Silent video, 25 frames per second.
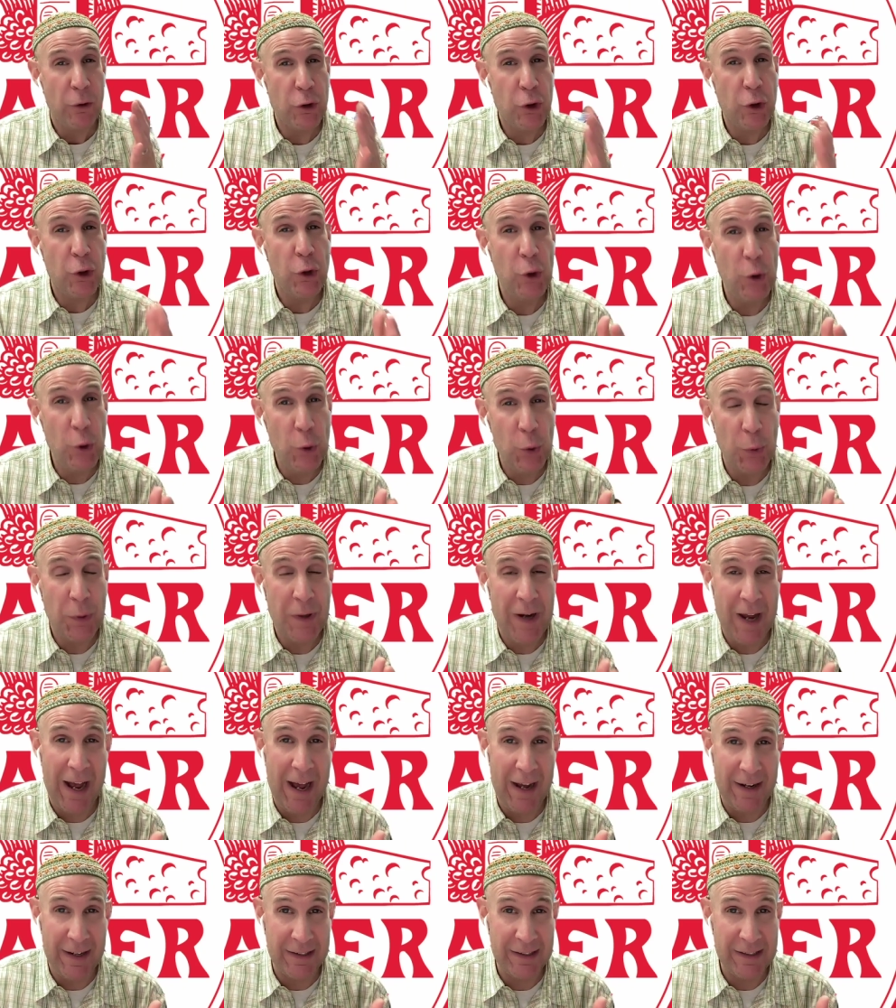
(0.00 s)
two
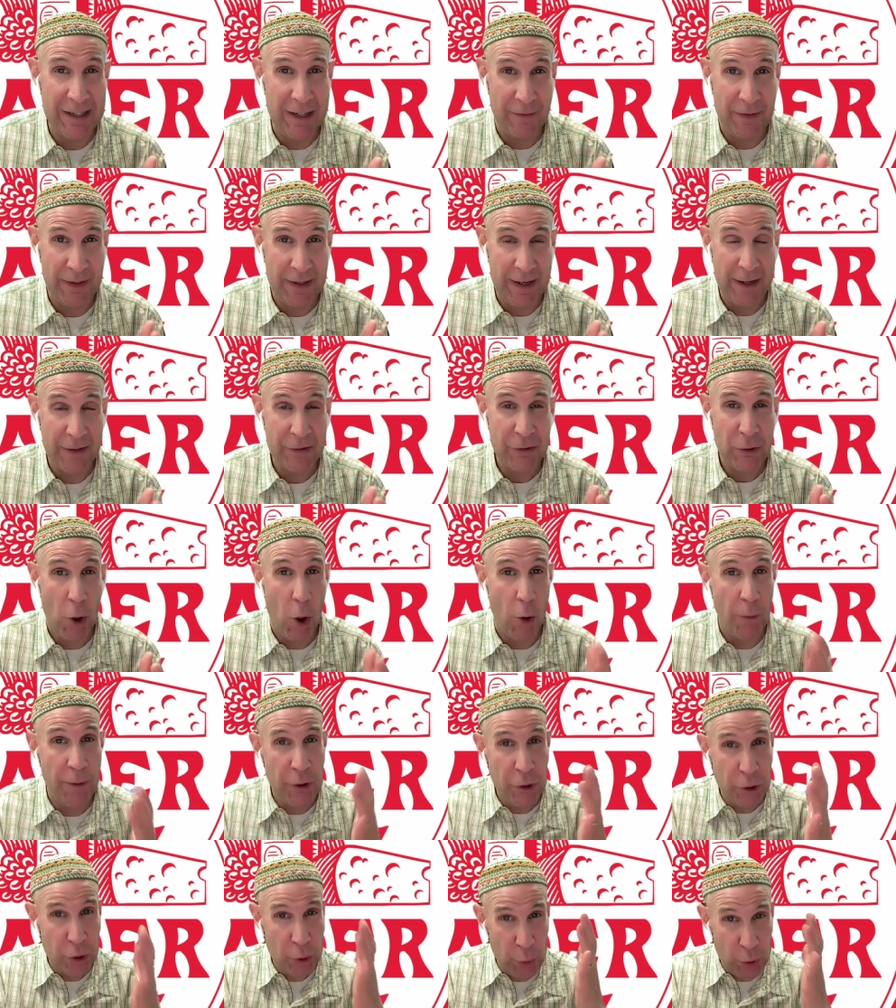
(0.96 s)
God is giving us,
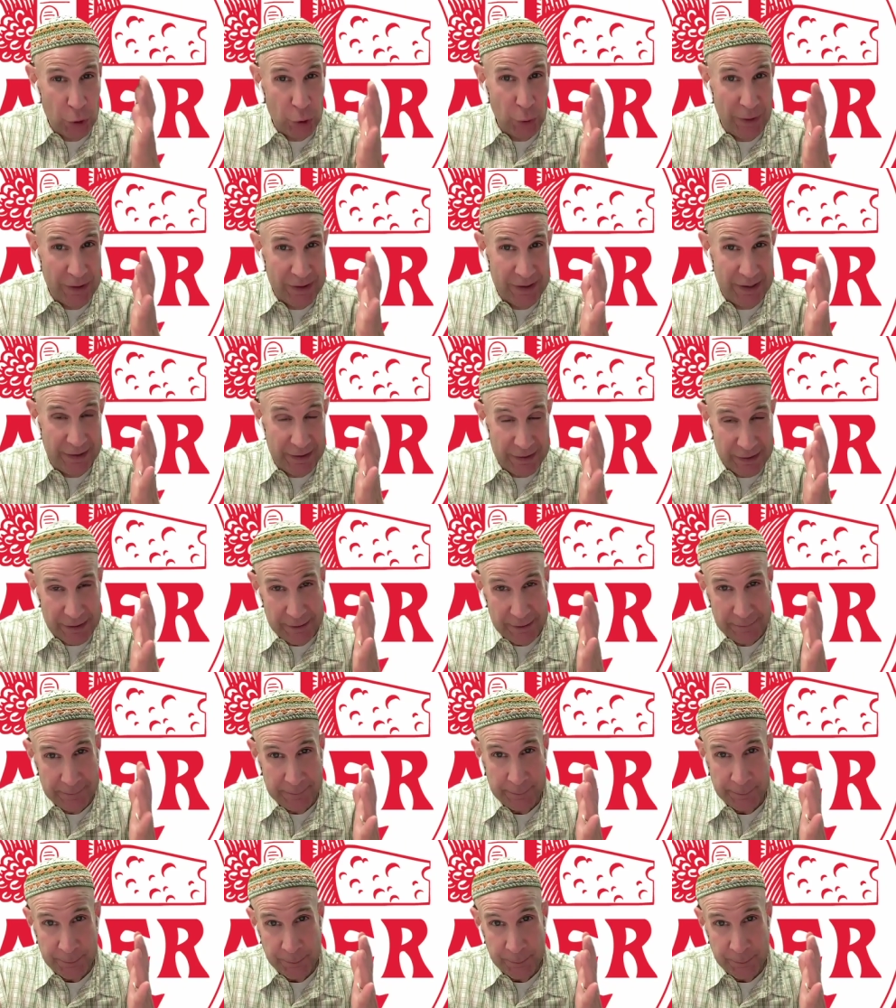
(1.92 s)
only two choices.